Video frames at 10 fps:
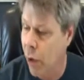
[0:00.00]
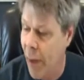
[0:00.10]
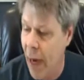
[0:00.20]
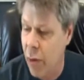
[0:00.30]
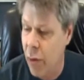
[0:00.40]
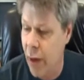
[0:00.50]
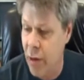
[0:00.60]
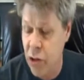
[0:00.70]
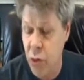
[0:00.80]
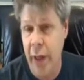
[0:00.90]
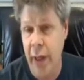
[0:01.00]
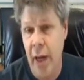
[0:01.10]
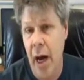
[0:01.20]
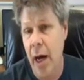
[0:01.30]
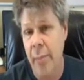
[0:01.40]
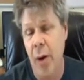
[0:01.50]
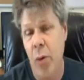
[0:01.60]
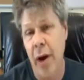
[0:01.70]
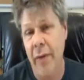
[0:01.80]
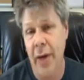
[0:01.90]
Well, back when I was 29,
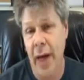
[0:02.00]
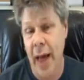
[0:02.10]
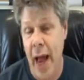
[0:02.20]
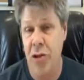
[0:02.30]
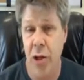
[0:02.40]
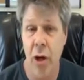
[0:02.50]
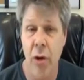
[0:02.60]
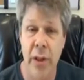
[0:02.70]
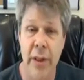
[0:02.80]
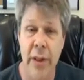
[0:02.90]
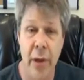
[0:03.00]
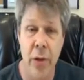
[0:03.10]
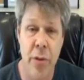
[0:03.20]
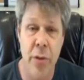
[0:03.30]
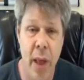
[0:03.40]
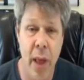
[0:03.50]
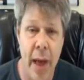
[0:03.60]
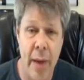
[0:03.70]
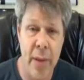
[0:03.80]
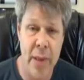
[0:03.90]
my wife and I actually owned a dental
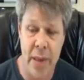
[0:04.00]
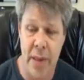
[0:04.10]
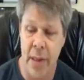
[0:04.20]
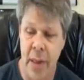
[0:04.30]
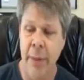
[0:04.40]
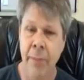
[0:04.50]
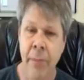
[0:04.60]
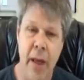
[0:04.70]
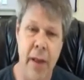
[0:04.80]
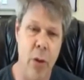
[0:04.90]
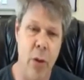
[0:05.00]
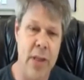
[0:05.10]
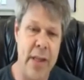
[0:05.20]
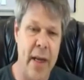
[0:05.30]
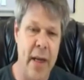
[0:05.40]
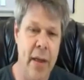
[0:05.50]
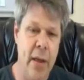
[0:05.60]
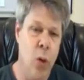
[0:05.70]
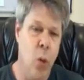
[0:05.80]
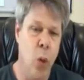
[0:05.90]
supply business, and there was
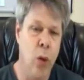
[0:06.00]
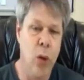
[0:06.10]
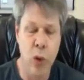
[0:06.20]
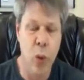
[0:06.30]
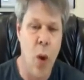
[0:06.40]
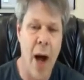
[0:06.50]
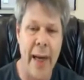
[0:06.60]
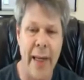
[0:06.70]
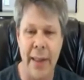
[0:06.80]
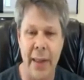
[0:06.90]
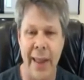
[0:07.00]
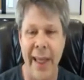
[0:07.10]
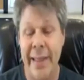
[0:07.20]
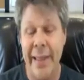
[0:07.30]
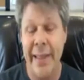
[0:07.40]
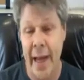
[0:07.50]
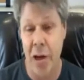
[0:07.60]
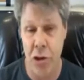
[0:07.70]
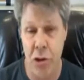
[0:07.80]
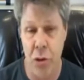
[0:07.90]
a worldwide
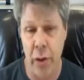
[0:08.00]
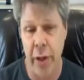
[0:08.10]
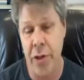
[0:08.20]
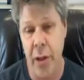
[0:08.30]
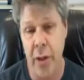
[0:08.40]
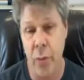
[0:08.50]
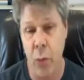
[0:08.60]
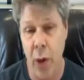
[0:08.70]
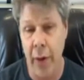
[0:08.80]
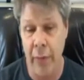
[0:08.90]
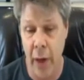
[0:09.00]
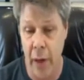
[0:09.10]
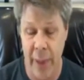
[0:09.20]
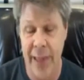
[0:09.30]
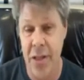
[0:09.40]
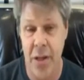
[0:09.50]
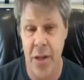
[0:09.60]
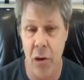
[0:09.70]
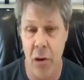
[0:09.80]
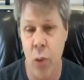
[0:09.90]
latex shortage. And one of our
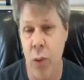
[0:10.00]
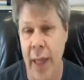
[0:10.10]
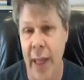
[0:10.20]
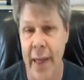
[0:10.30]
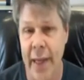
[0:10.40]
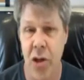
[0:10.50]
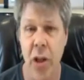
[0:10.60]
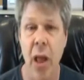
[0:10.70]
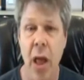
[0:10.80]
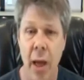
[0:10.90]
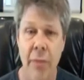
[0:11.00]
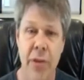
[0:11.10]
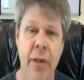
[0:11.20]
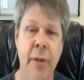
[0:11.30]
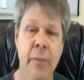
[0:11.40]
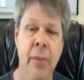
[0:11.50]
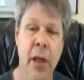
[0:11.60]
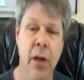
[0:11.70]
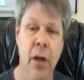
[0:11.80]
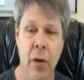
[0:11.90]
biggest sellers were latex gloves.
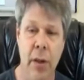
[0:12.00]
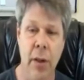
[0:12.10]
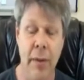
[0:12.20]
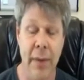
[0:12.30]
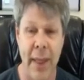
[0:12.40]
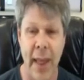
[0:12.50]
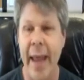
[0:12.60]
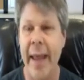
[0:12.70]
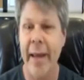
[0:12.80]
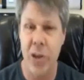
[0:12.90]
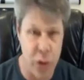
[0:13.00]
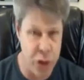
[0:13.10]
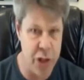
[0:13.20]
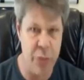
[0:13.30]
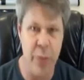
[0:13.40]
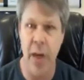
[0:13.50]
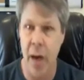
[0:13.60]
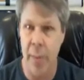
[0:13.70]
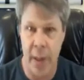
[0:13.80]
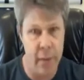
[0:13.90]
You know, uh, AIDS was just
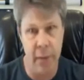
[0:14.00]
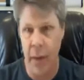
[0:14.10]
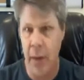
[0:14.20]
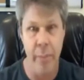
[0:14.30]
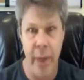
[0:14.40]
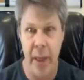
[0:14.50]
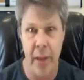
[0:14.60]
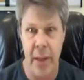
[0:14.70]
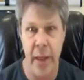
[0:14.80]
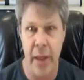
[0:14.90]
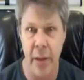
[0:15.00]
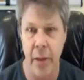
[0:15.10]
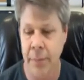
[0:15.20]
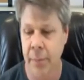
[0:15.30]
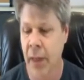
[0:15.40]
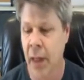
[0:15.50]
becoming a big deal.